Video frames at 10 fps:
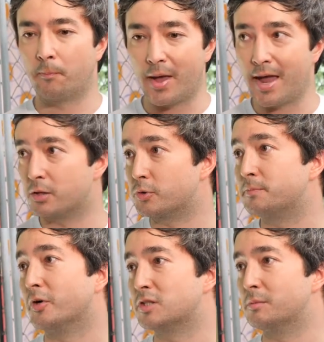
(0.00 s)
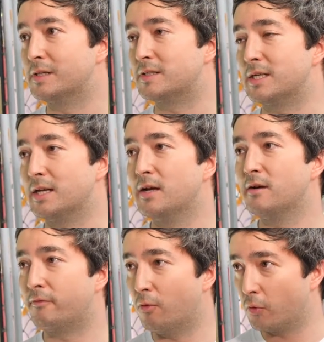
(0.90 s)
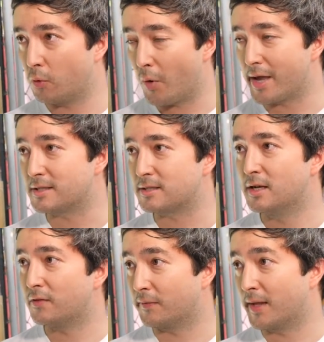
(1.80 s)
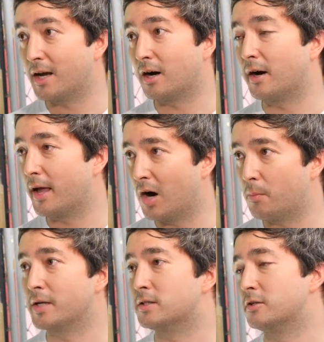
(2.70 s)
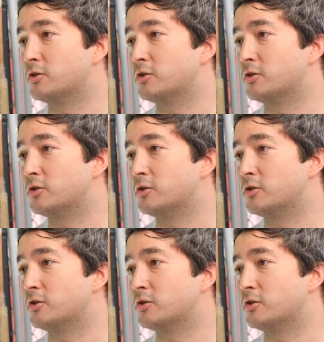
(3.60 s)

bear the responsibility for the waste that they are helping to